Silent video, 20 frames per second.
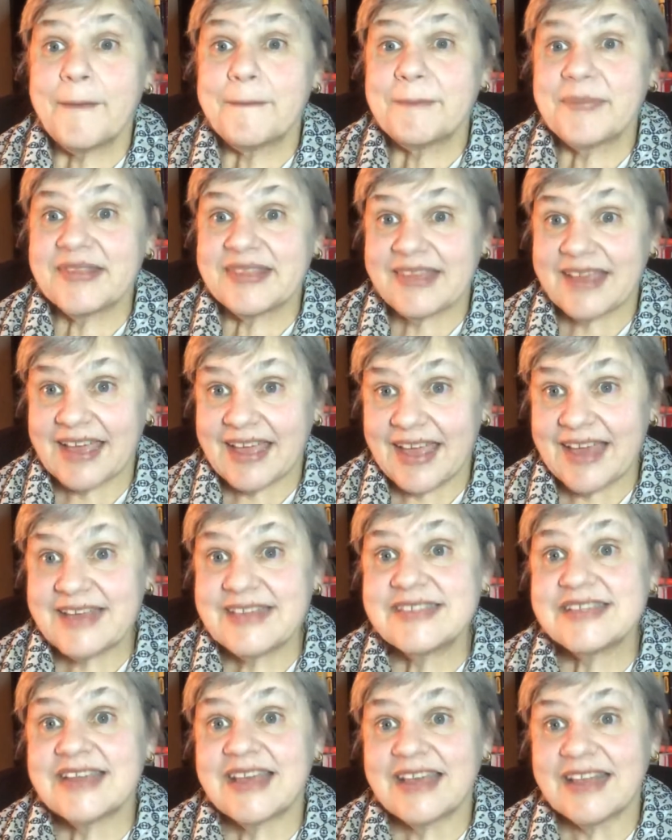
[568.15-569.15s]
But the
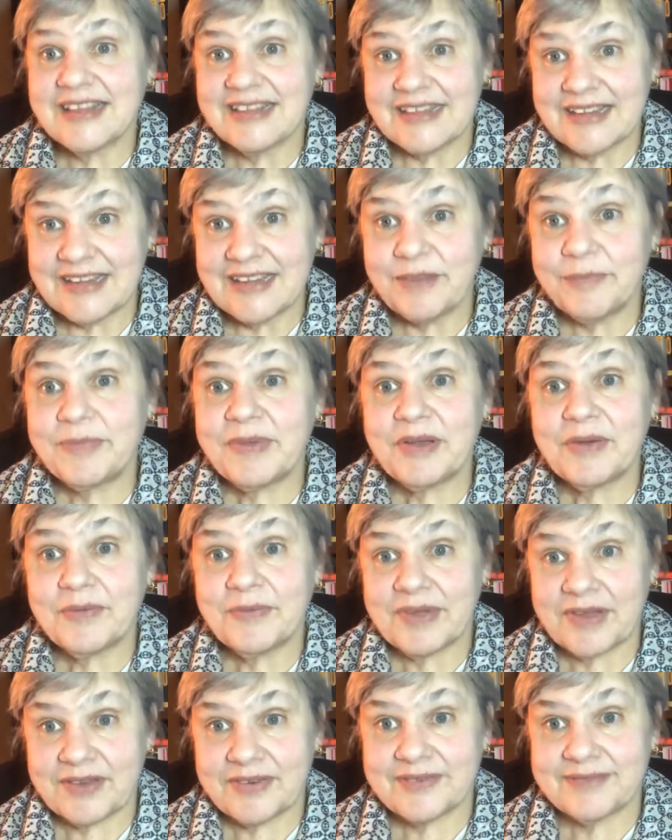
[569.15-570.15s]
guy's a little bit
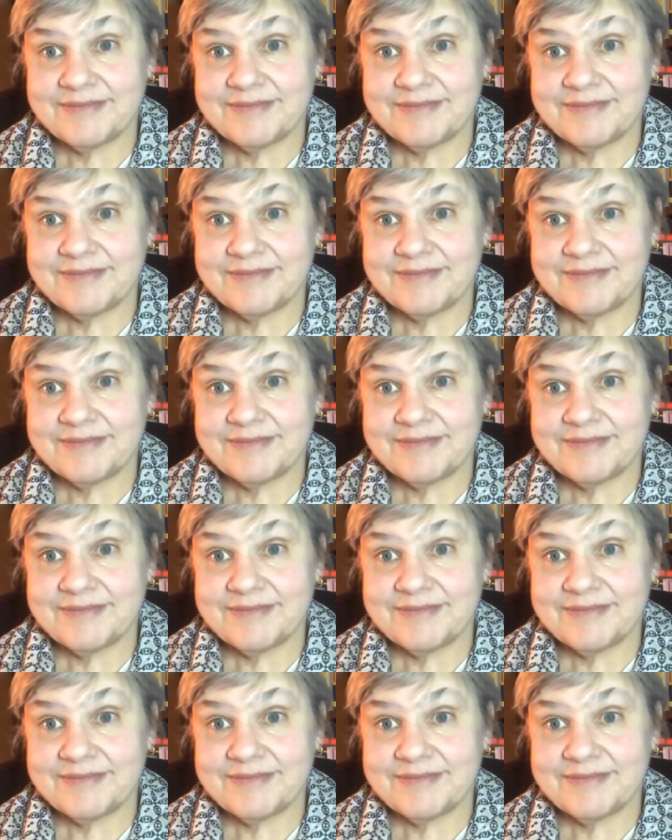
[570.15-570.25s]
weird.